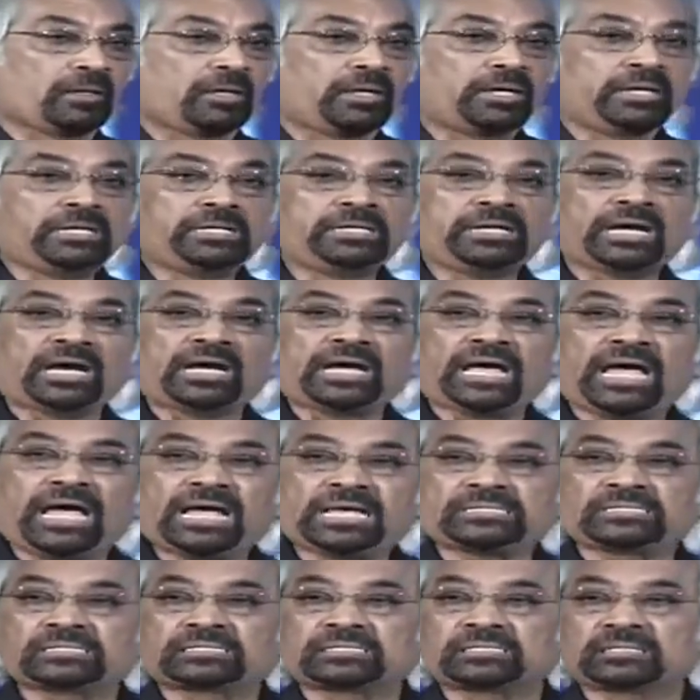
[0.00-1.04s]
India
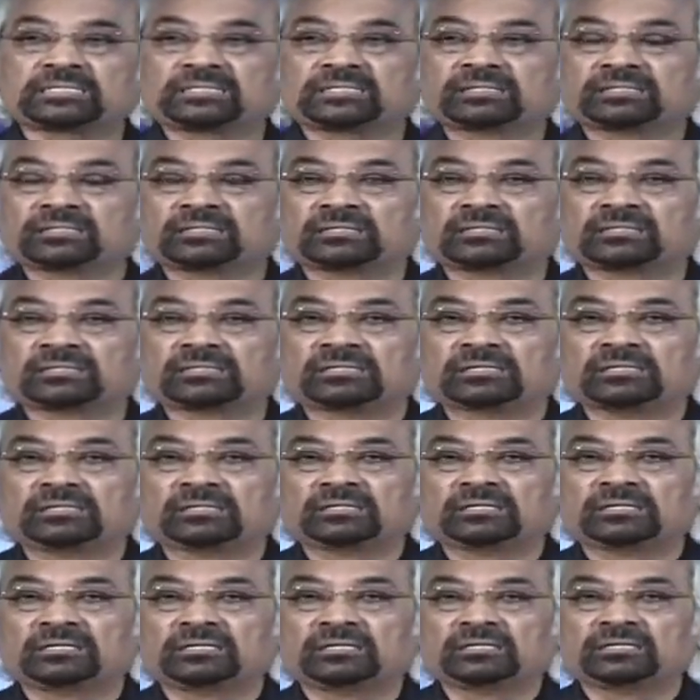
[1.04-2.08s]
has
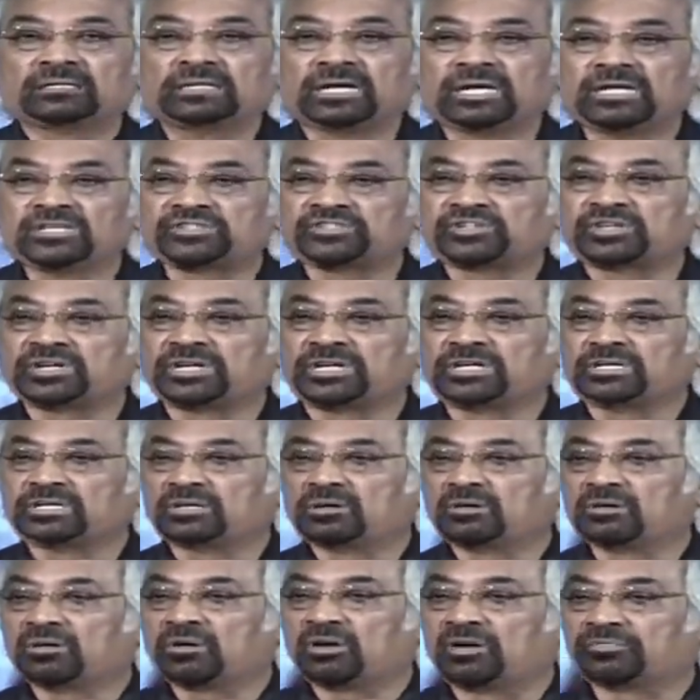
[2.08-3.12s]
the history
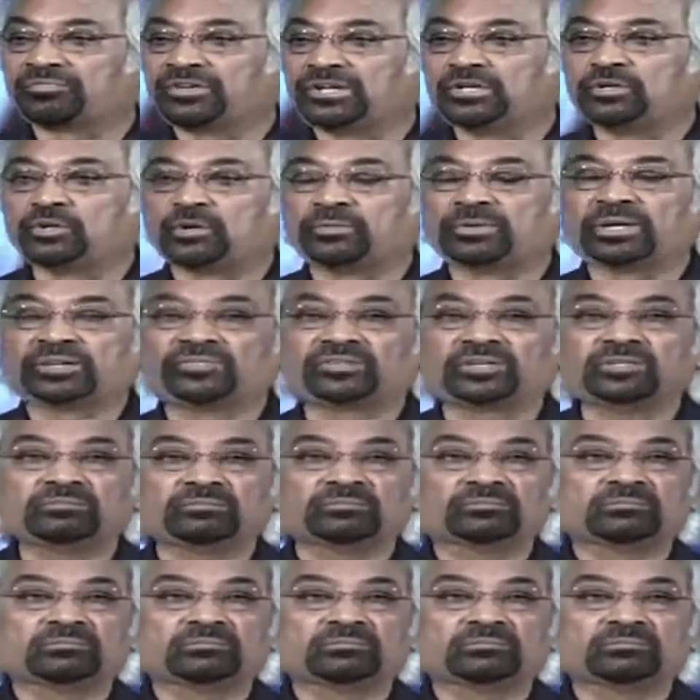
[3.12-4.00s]
of innovation.